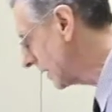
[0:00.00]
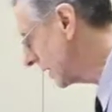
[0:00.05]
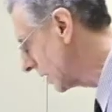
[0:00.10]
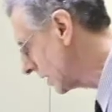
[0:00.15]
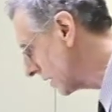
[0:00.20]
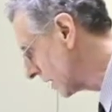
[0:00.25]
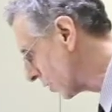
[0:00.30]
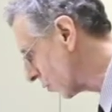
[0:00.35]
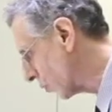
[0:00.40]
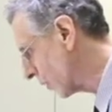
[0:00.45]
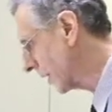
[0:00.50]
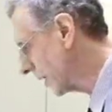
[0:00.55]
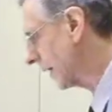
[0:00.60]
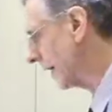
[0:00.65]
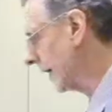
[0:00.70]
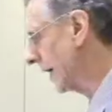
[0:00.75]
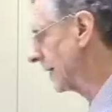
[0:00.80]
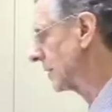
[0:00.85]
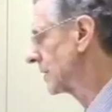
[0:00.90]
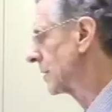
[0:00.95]
when
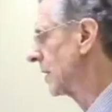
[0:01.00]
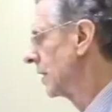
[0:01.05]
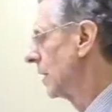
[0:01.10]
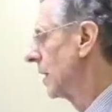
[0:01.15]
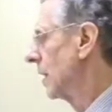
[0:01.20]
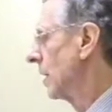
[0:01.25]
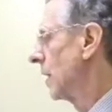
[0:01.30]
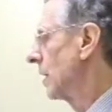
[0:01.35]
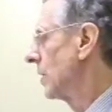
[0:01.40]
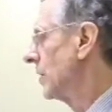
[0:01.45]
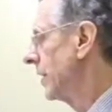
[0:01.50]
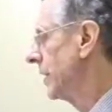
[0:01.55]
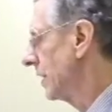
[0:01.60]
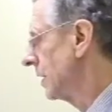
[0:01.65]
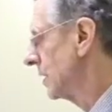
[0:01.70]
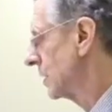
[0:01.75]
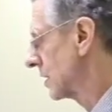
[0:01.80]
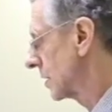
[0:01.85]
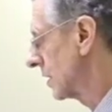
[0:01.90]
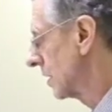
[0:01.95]
we had
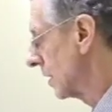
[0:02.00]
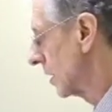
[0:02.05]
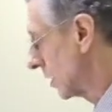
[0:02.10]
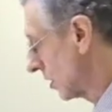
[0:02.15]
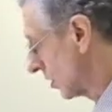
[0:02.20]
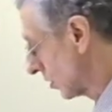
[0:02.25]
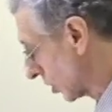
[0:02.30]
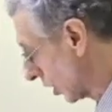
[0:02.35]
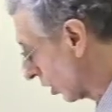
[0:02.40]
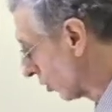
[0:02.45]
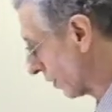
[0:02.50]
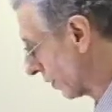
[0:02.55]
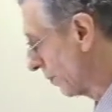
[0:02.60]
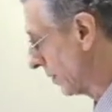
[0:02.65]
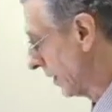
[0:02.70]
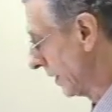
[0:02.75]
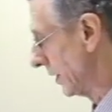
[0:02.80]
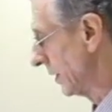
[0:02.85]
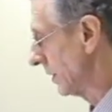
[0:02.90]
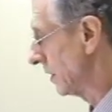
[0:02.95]
these
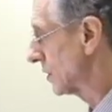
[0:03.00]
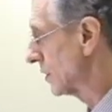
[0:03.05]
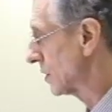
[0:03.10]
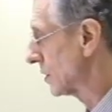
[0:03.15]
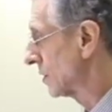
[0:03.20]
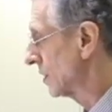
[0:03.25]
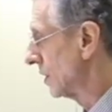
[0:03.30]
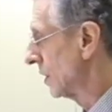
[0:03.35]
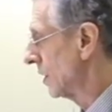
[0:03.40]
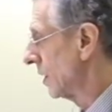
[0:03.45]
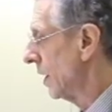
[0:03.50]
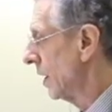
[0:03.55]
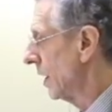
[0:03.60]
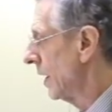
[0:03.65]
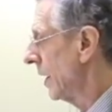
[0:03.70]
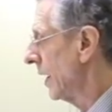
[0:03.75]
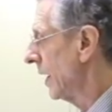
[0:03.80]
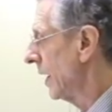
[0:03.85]
colder periods